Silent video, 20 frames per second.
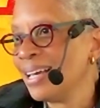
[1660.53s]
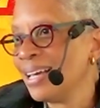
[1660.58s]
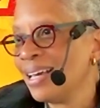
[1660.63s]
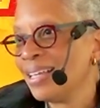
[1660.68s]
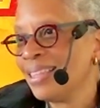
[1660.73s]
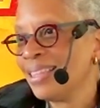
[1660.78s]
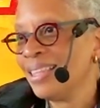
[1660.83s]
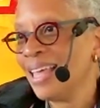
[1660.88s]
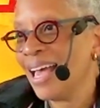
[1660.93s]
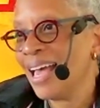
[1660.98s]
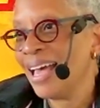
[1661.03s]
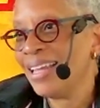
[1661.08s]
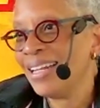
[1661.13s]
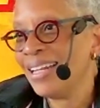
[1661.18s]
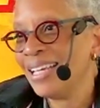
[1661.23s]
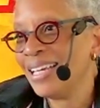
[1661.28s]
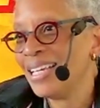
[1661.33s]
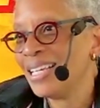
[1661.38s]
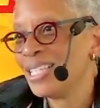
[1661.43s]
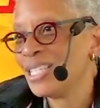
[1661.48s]
That
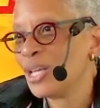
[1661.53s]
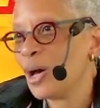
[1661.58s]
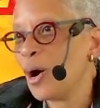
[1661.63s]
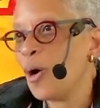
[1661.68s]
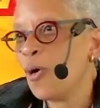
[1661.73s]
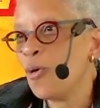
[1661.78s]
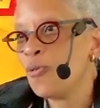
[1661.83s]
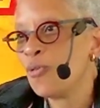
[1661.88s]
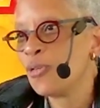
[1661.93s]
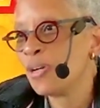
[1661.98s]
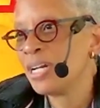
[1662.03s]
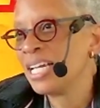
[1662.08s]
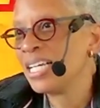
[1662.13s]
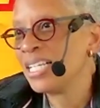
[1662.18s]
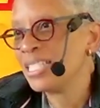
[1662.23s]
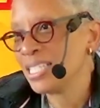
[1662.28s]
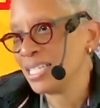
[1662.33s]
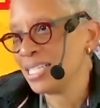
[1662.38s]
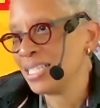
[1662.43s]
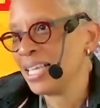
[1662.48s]
is over
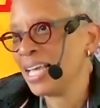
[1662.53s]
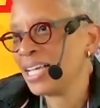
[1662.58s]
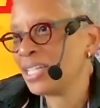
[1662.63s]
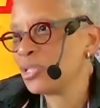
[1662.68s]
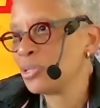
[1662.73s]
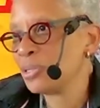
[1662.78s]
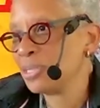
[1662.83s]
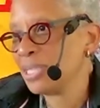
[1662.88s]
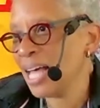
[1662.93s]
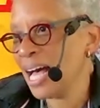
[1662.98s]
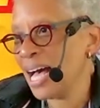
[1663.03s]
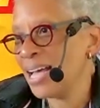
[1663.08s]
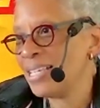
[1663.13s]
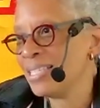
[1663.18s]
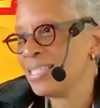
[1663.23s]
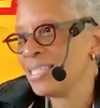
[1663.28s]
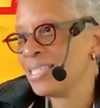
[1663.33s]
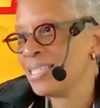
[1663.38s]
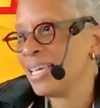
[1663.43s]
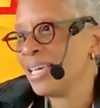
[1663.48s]

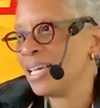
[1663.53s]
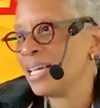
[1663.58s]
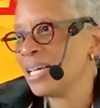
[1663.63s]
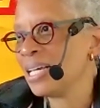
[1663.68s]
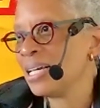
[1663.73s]
intellectualizing